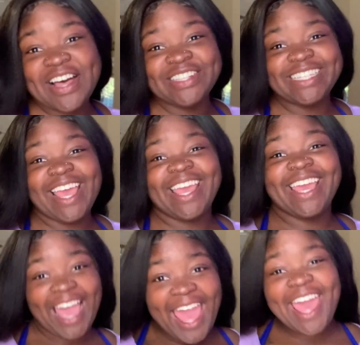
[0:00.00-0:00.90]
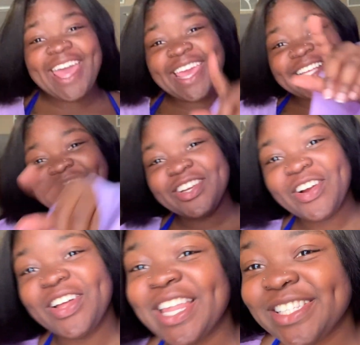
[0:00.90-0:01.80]
J gang? It's your
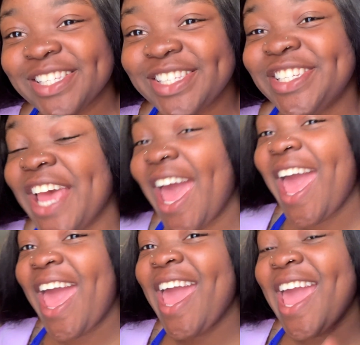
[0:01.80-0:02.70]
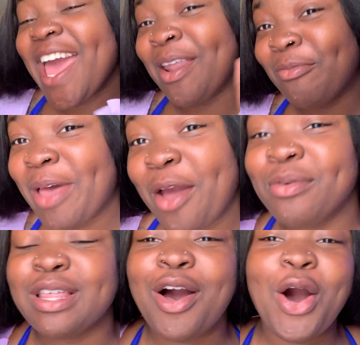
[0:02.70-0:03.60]
girl Alexis J, and I'm back
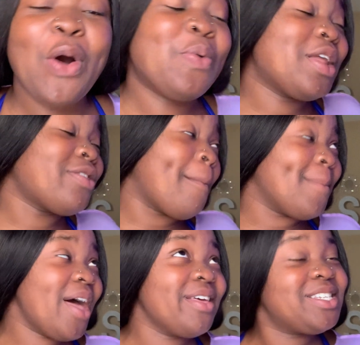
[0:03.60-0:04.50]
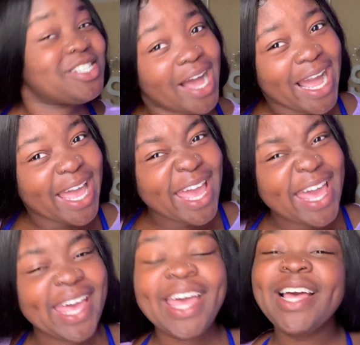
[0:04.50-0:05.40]
with a whole nother mother
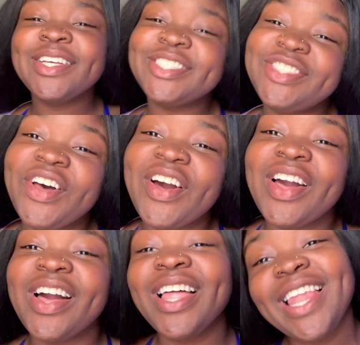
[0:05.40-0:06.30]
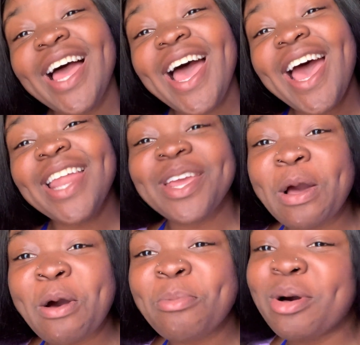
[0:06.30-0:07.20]
trucking
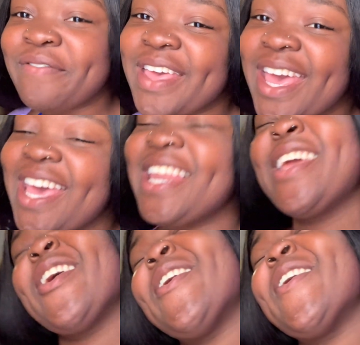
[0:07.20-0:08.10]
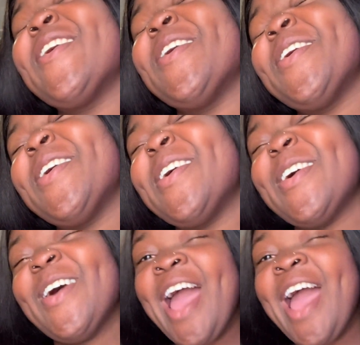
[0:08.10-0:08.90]
chocolate video.